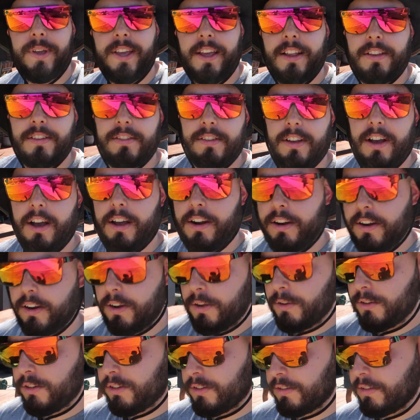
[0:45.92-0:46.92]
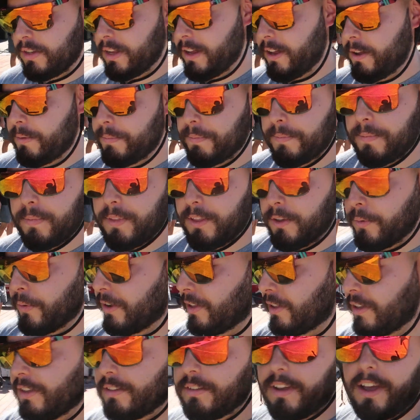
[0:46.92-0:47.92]
we get started, I'll just
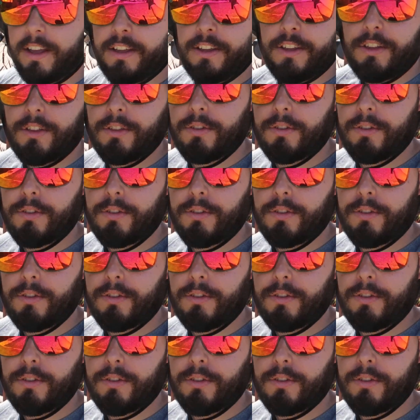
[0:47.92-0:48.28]
quickly take you